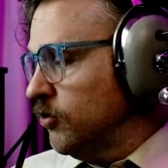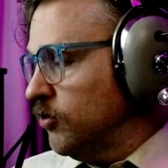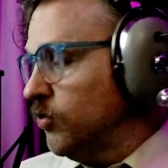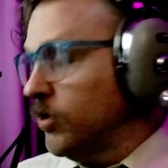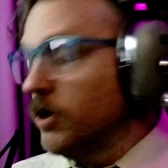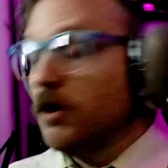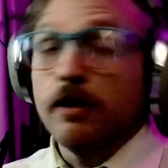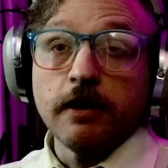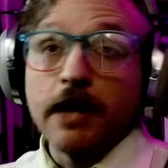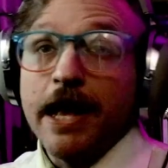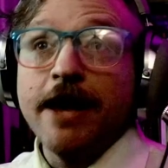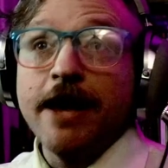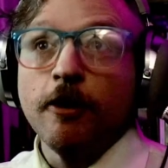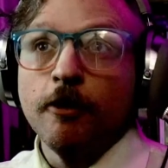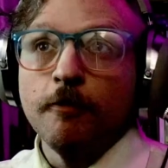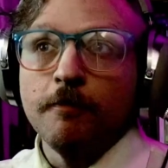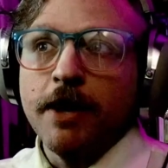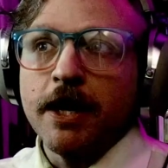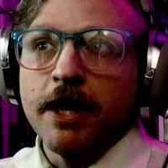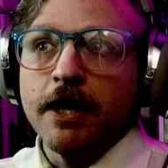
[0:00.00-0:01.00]

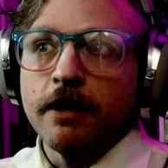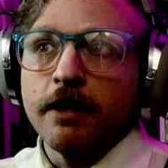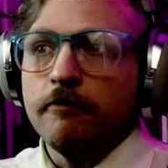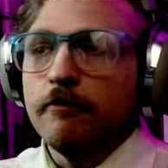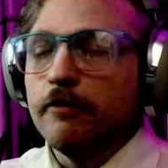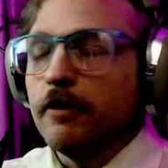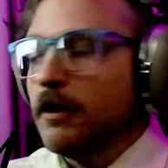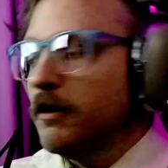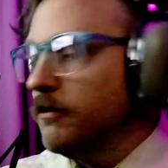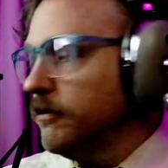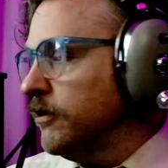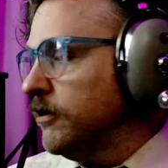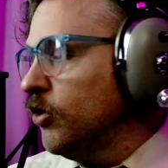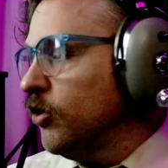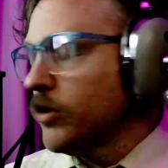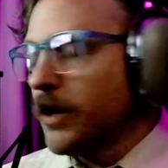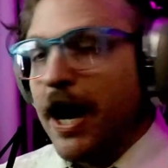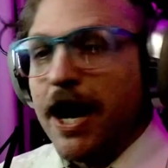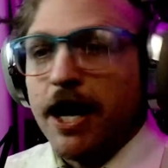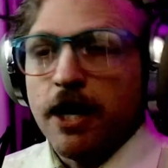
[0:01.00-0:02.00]
Later being, you
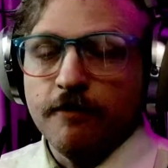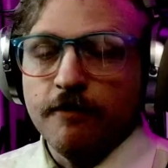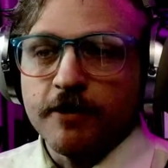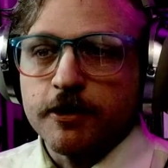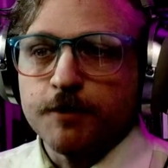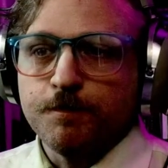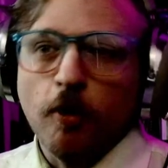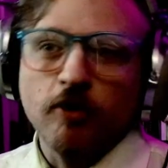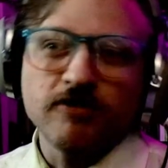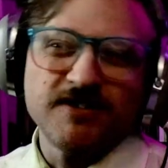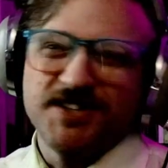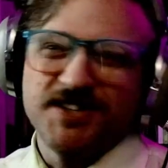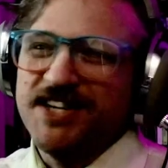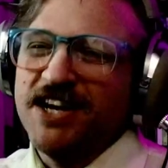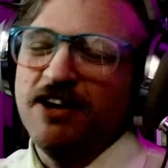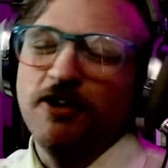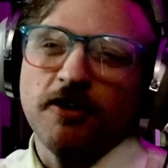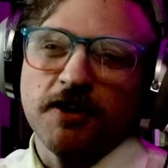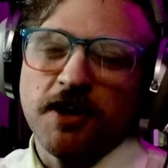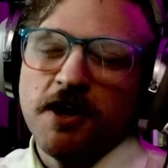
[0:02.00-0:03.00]
know, kind of exposed and
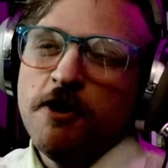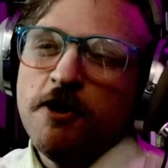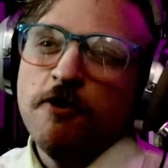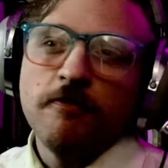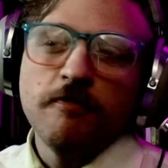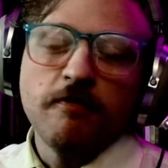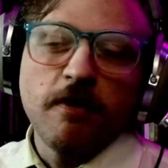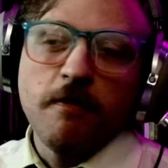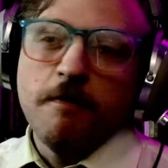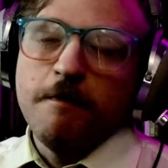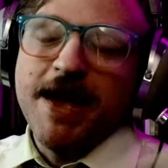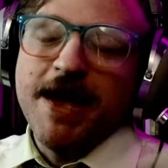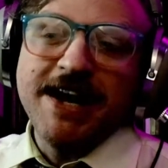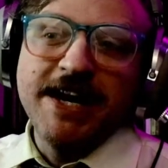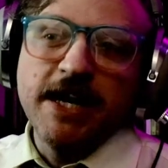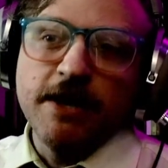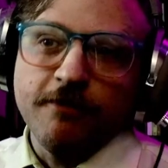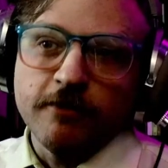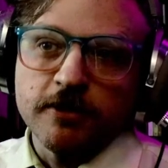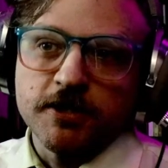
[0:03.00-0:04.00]
saying, look, many
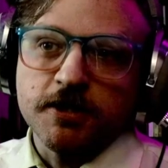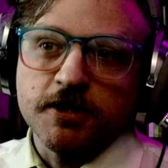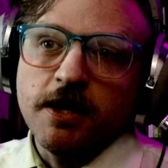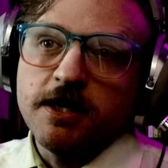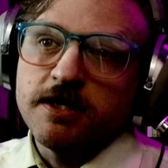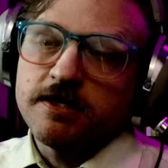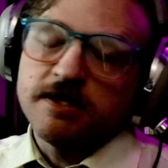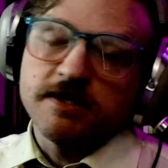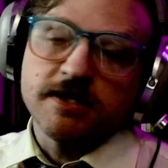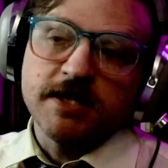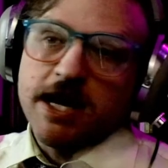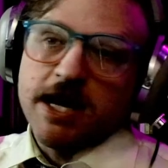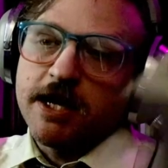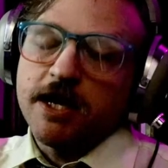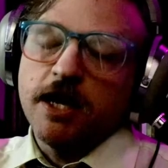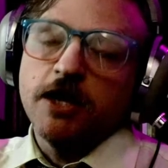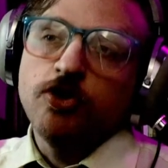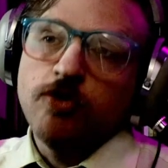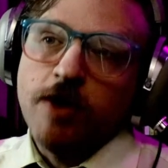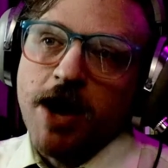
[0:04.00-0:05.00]
different studies to say,
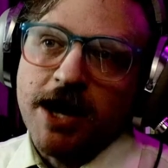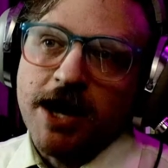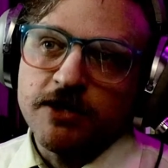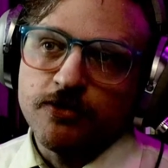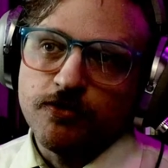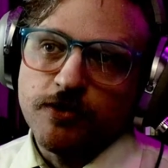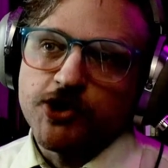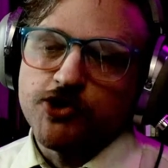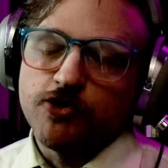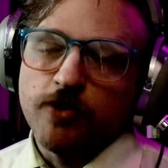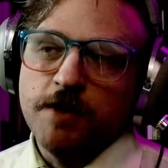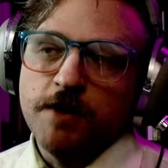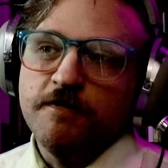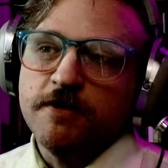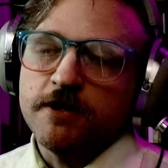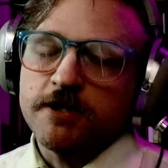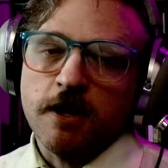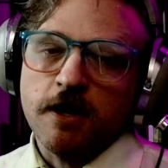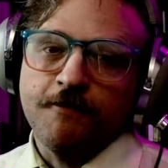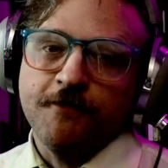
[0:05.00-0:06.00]
can you guys retrieve
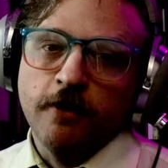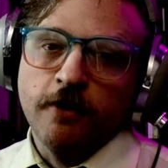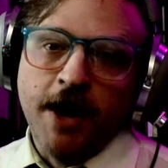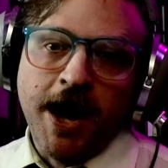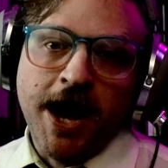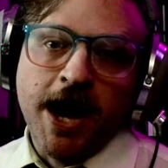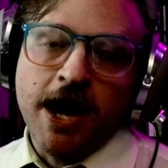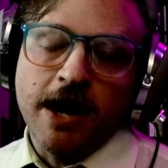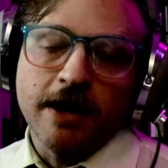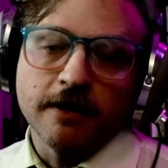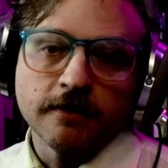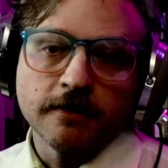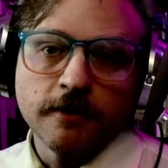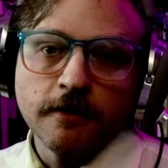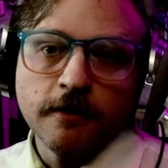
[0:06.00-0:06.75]
this stuff or not?